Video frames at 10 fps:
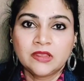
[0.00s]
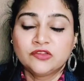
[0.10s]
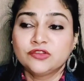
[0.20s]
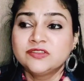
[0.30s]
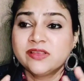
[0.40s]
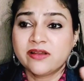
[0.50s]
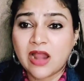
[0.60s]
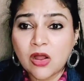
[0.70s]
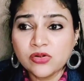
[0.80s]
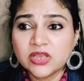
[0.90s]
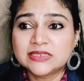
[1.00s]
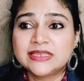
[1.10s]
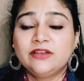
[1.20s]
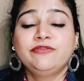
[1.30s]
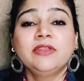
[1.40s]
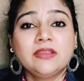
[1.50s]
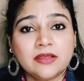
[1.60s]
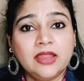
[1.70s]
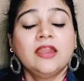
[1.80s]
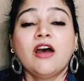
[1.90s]
So surround yourself with
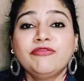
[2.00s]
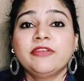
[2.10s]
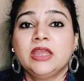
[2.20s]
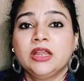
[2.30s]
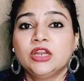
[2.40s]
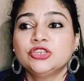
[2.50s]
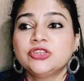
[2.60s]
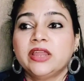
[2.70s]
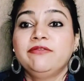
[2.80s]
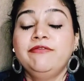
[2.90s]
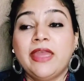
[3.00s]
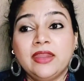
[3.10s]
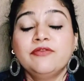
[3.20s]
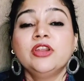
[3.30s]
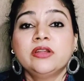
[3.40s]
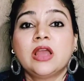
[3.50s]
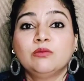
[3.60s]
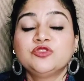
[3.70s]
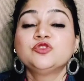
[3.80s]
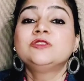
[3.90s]
enough English that whenever it
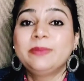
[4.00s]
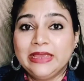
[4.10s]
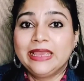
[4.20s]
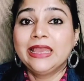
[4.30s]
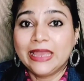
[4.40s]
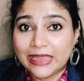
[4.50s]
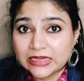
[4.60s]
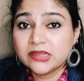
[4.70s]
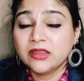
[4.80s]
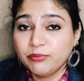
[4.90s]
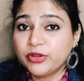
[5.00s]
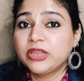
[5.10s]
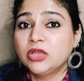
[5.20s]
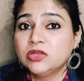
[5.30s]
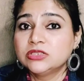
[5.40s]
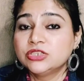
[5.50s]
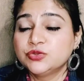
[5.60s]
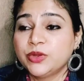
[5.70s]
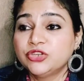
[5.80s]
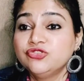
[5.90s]
comes to speaking it in particular
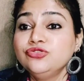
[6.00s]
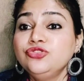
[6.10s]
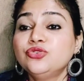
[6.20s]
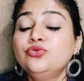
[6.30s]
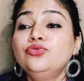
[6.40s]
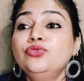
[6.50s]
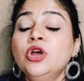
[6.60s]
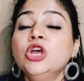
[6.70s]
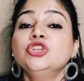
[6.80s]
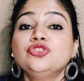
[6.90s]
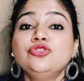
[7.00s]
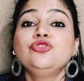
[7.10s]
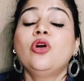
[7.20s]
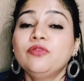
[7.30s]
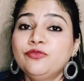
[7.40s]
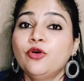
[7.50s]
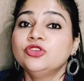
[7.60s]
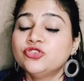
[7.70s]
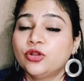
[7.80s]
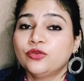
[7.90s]
situation, you should not fall
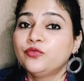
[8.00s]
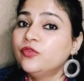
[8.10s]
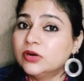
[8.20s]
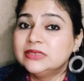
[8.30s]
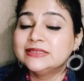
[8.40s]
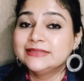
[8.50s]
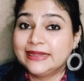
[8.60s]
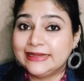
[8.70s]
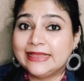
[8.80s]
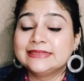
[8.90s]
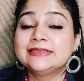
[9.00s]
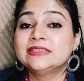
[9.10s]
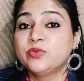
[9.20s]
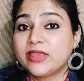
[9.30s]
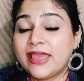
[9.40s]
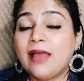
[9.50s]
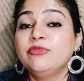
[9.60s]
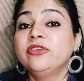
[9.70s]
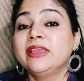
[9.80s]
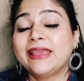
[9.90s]
short of words, sentences,
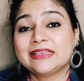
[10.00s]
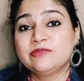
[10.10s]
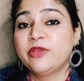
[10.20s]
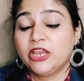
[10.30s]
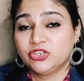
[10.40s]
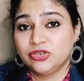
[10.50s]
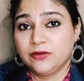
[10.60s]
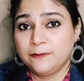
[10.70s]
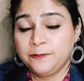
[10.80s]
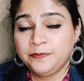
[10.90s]
vocabulary, expression.